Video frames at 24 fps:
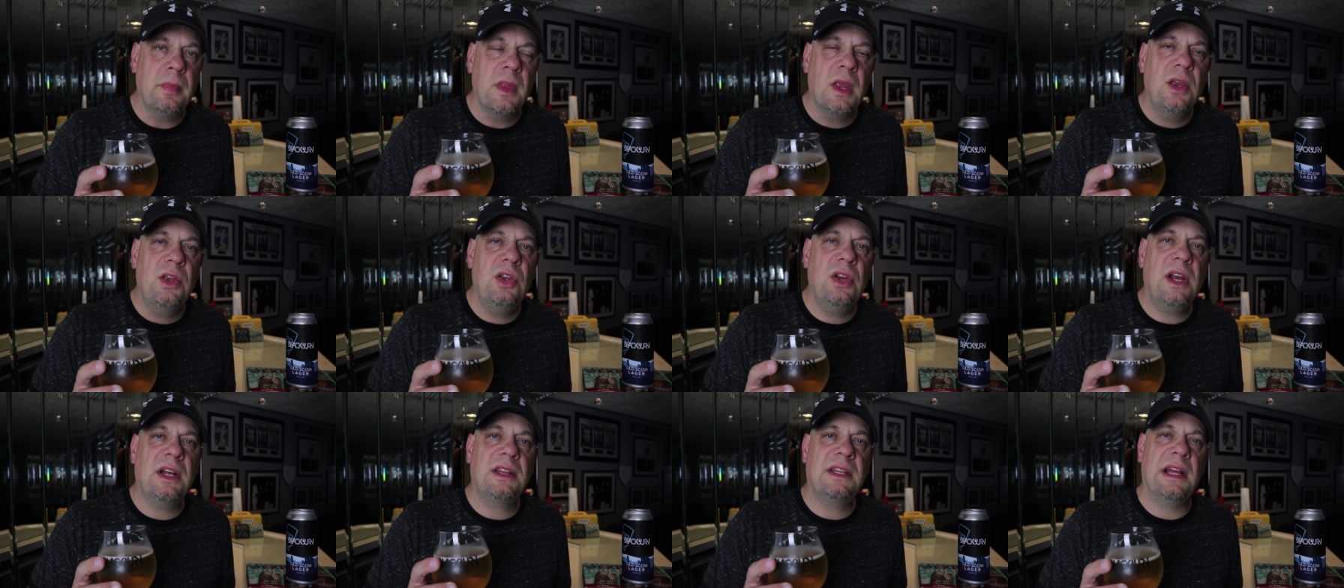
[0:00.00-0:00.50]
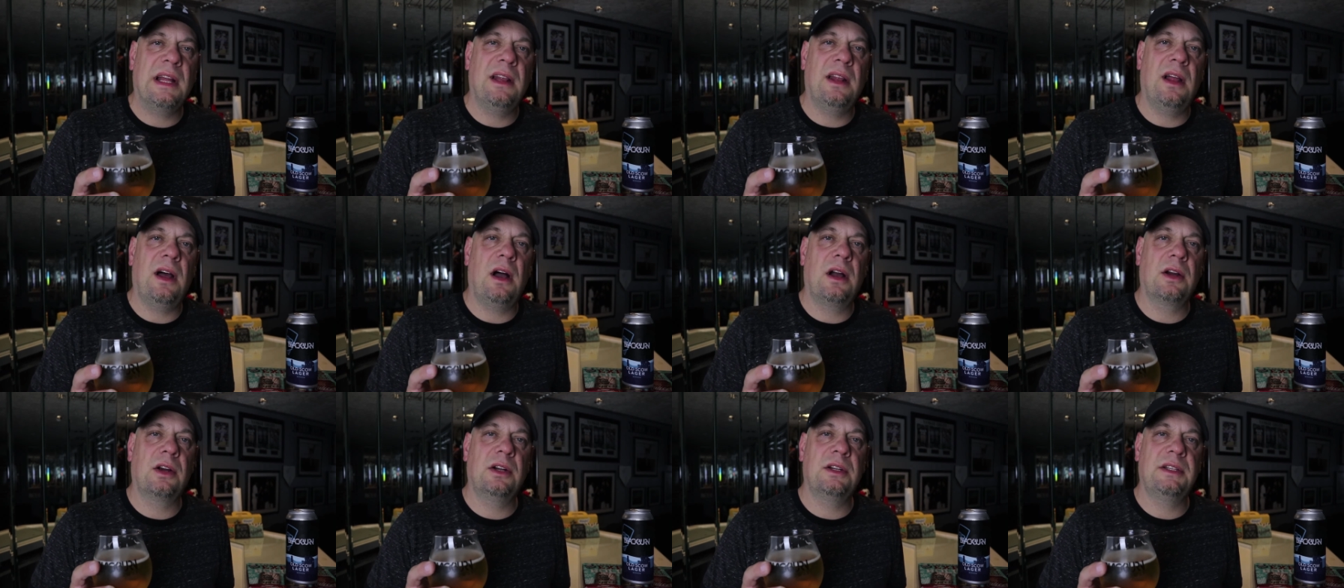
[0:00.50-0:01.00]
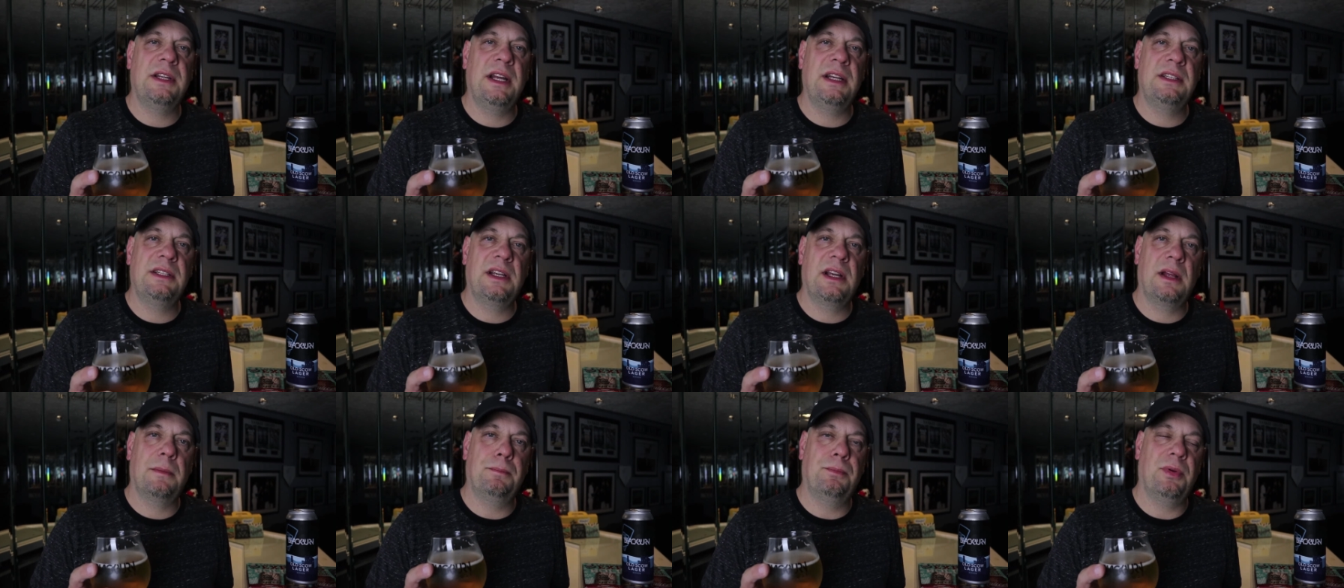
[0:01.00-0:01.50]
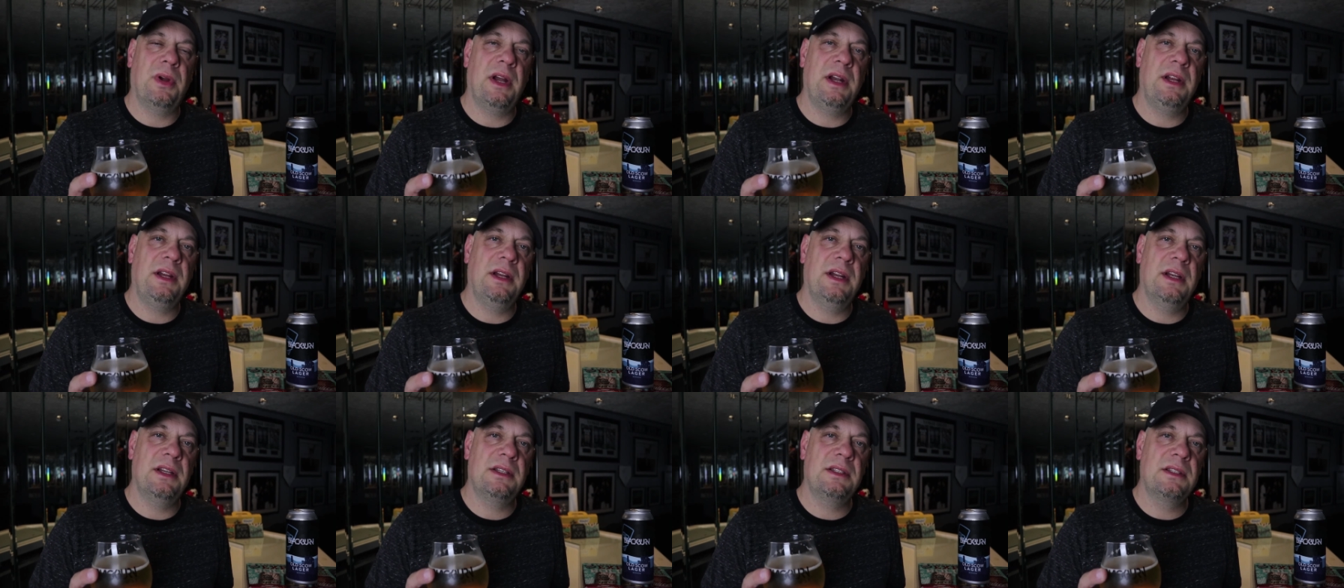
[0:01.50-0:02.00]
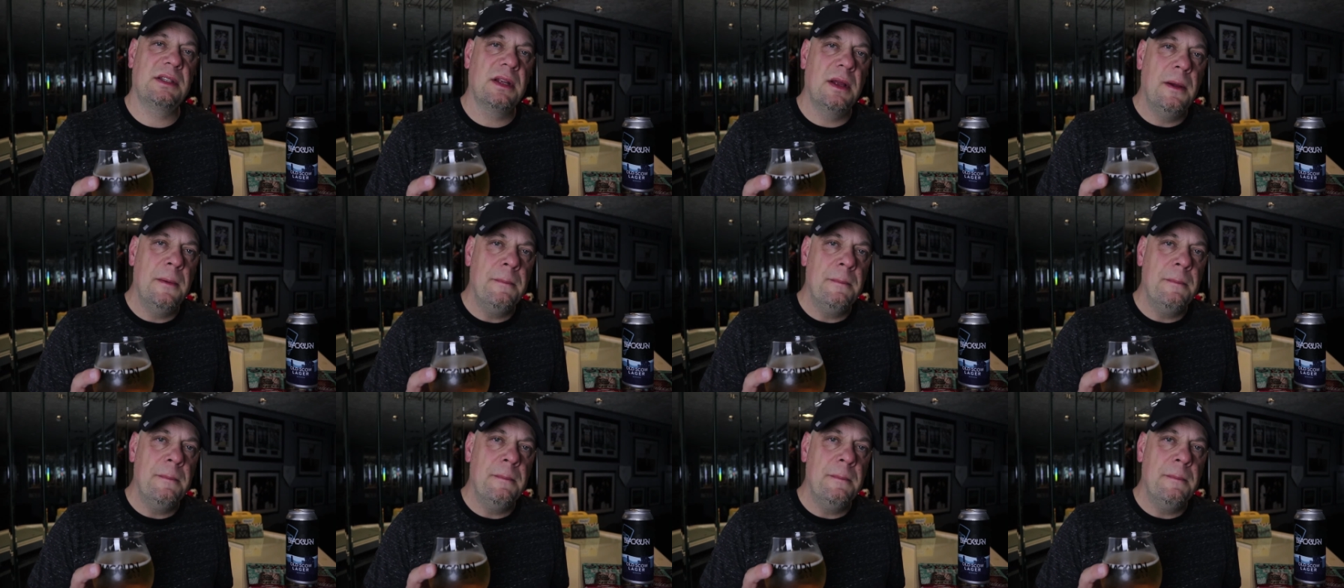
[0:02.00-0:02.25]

You got that lager. It tastes like a breadiness,